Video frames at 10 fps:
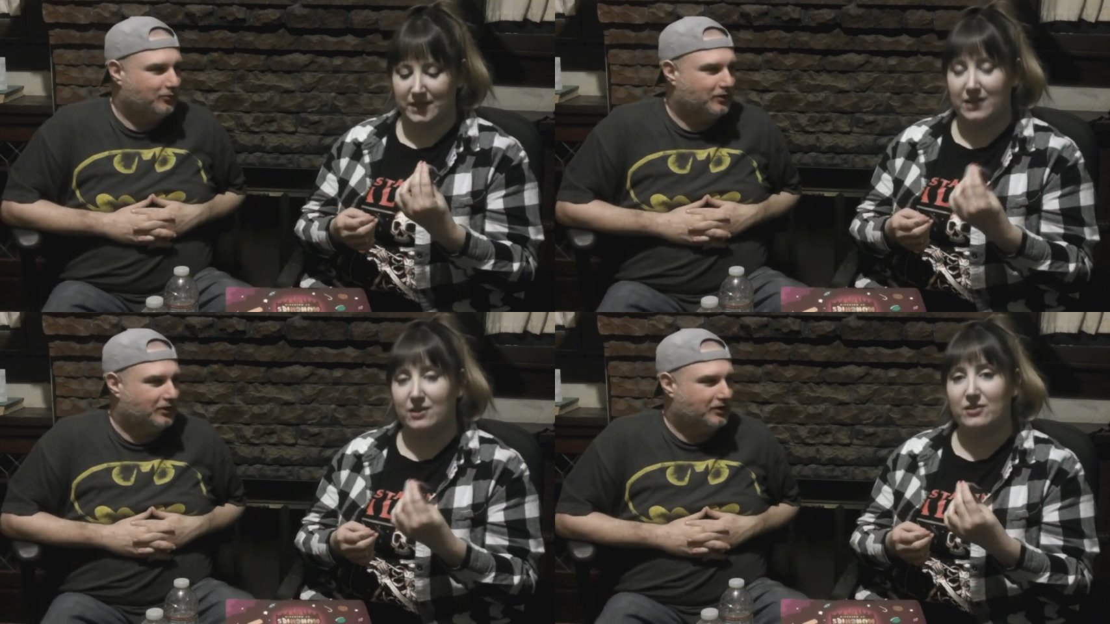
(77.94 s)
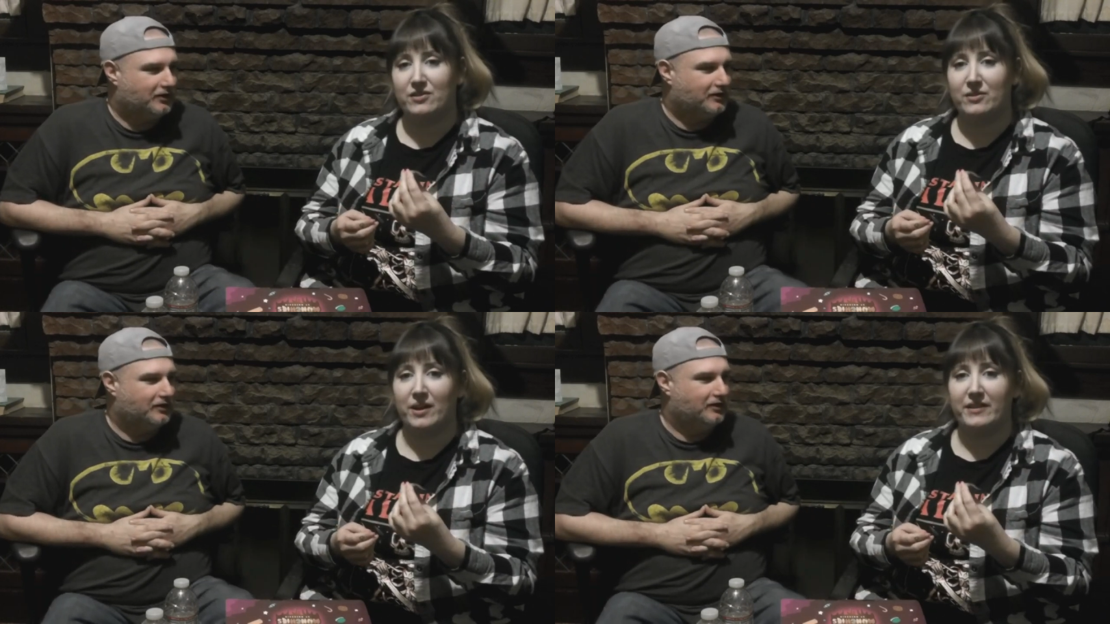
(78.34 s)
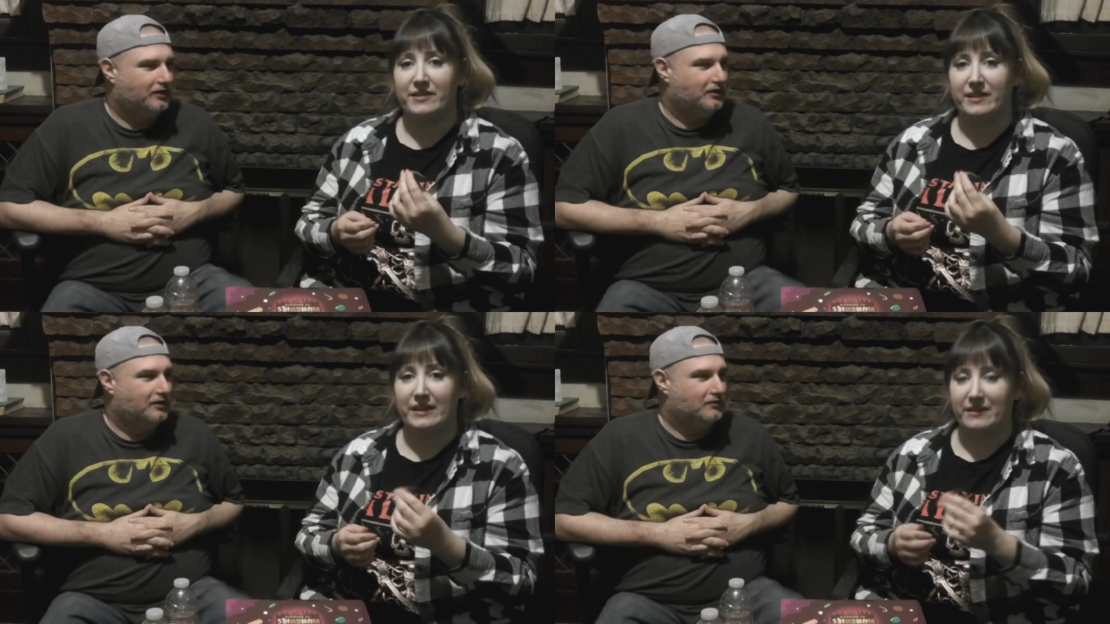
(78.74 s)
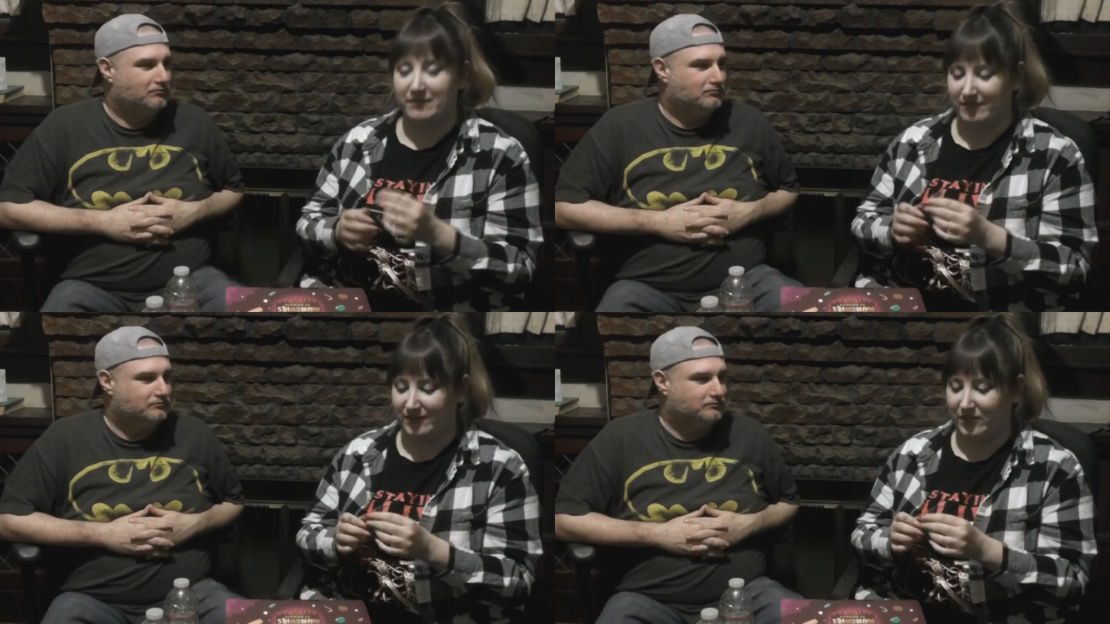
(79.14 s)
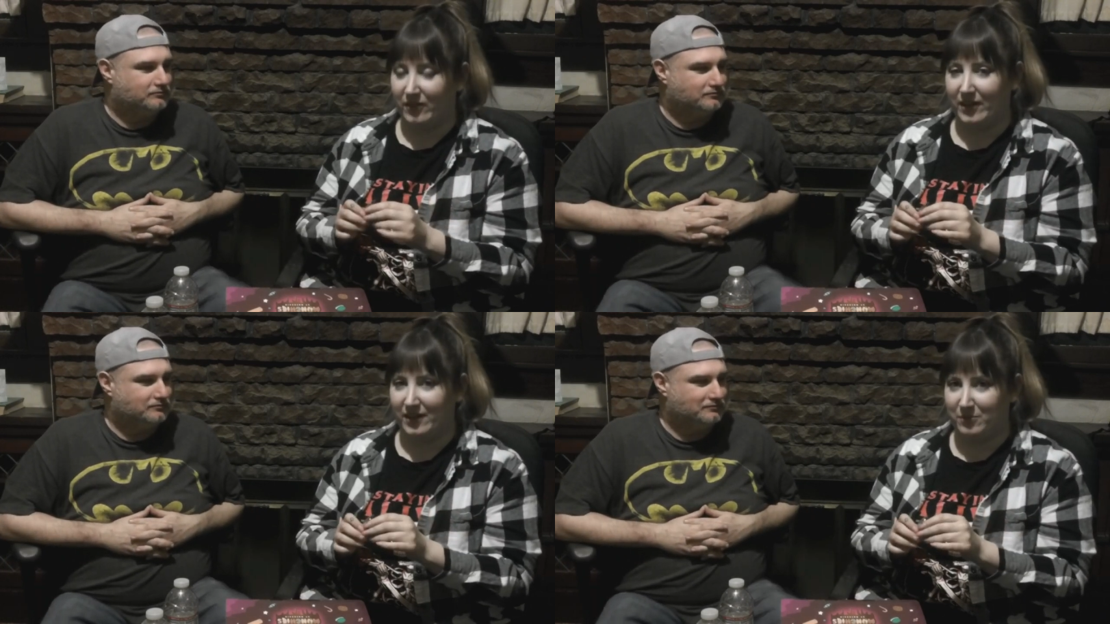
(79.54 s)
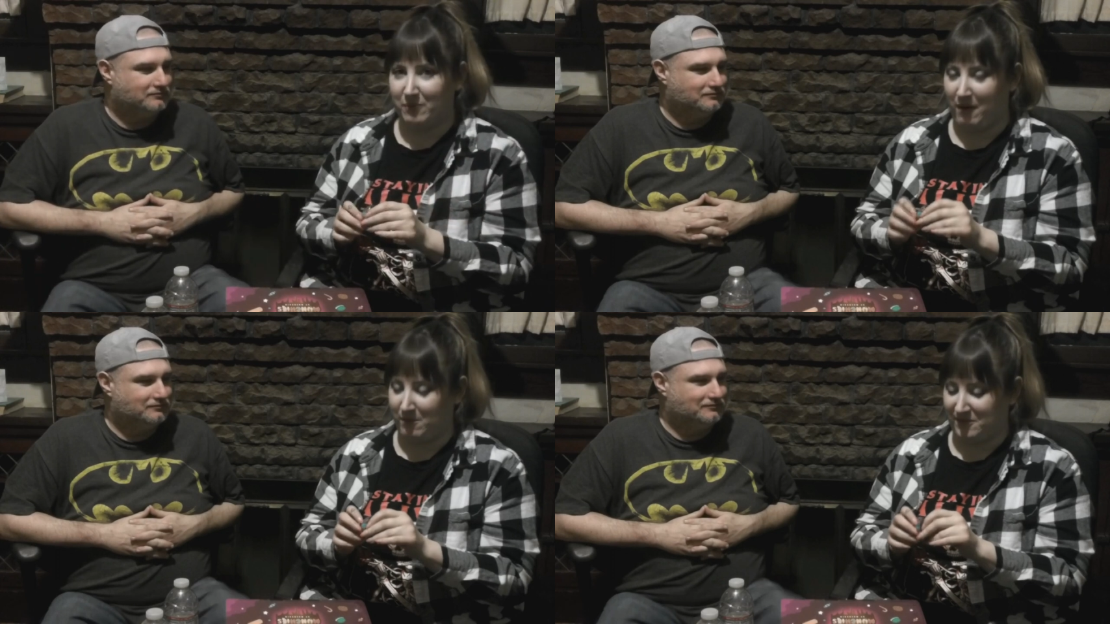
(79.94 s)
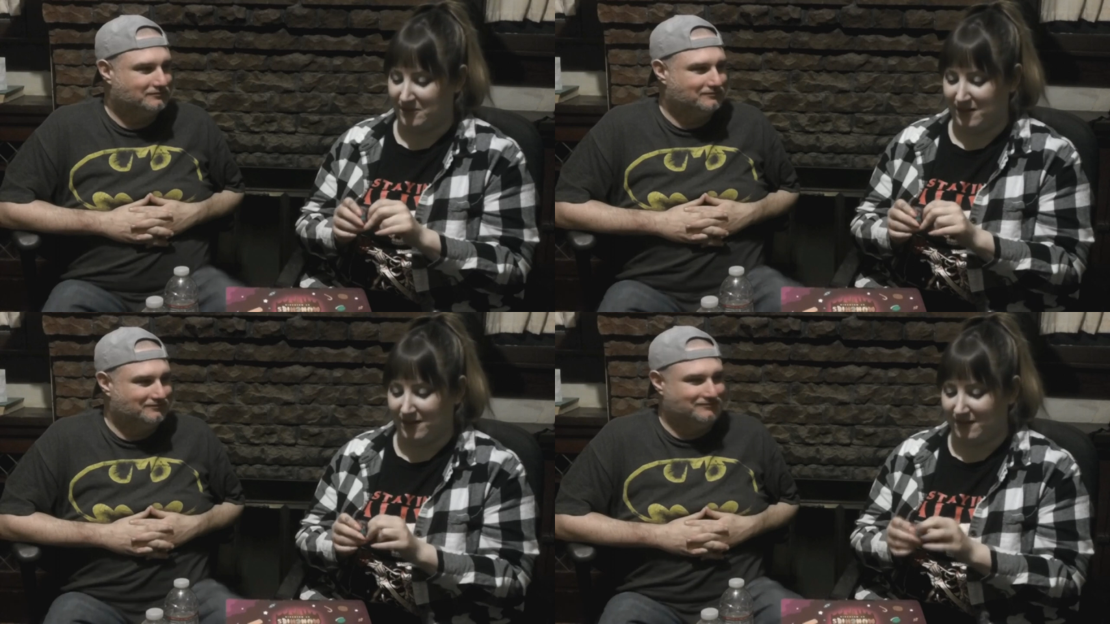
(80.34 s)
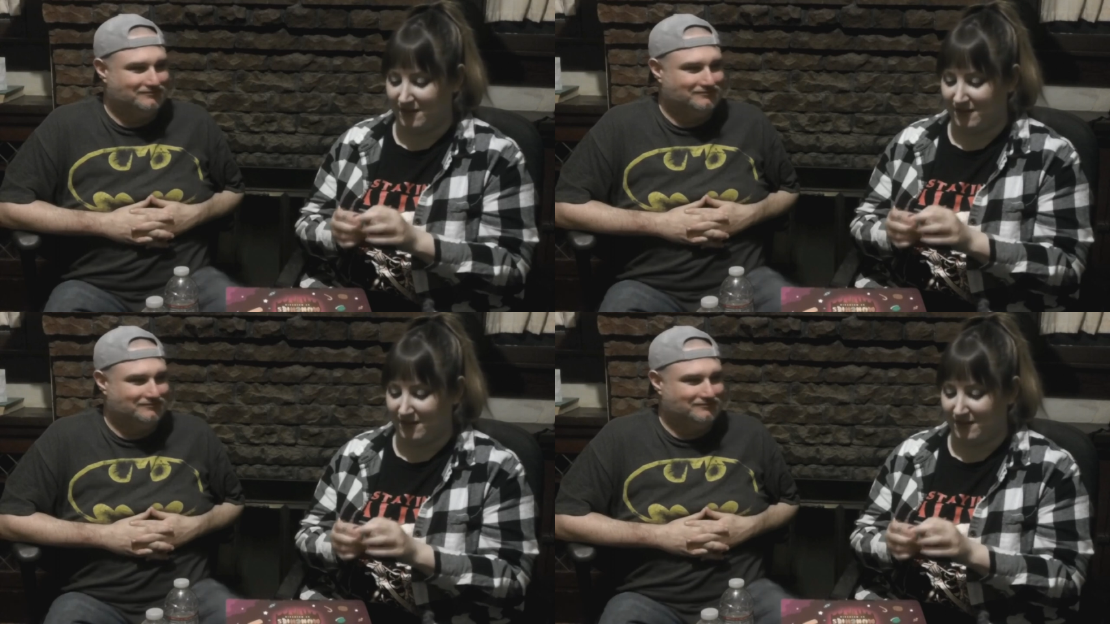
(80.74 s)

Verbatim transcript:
Speaker 1: It looks crusty, so that's promising.